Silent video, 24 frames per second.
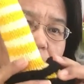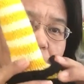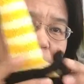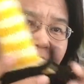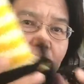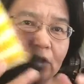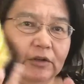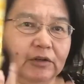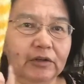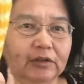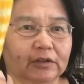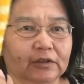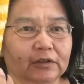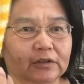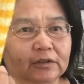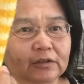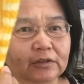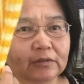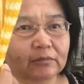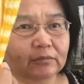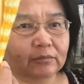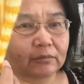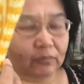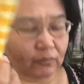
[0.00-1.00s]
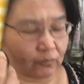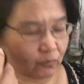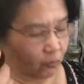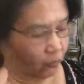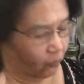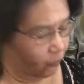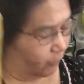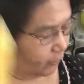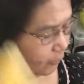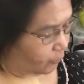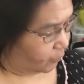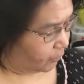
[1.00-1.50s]
But I did
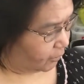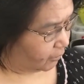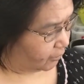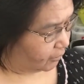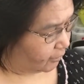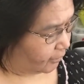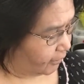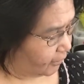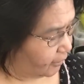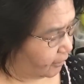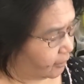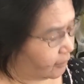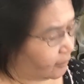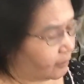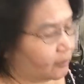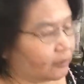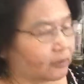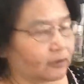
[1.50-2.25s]
the one leg